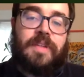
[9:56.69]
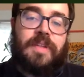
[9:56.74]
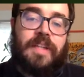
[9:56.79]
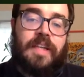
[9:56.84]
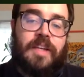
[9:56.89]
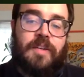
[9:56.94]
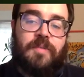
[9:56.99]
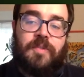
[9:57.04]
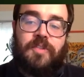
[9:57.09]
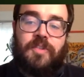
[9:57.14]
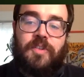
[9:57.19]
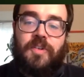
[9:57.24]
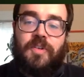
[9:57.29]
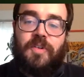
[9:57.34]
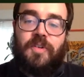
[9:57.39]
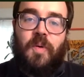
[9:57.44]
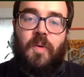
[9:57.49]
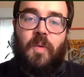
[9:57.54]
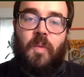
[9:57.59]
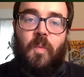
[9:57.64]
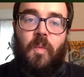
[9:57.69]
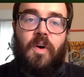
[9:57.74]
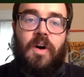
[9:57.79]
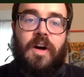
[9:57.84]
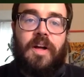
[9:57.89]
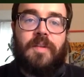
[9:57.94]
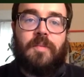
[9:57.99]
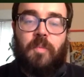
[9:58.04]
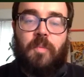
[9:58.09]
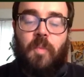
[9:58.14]
leaves
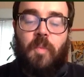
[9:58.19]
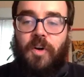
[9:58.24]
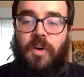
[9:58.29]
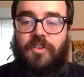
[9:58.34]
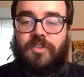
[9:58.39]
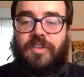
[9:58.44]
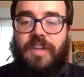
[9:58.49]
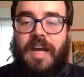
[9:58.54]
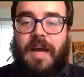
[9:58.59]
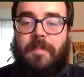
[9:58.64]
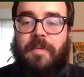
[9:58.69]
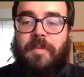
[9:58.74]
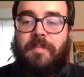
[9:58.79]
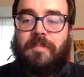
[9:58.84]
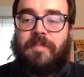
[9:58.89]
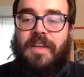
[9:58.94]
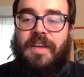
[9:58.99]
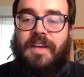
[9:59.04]
one more step.